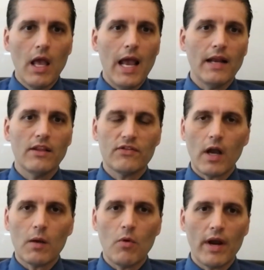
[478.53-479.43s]
and the
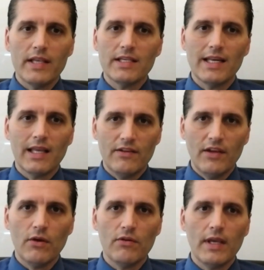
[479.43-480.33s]
stock market is going to
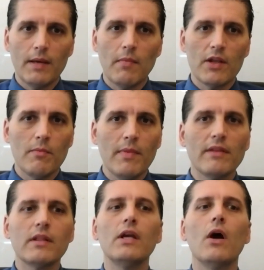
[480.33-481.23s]
continue to get
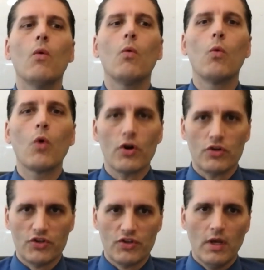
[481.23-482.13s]
monumentally
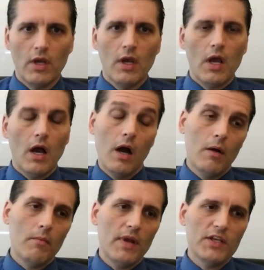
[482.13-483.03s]
worse.
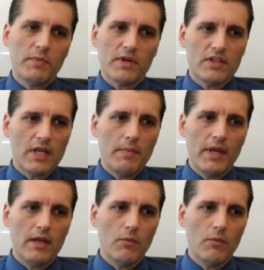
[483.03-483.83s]
Um, especially, I mean,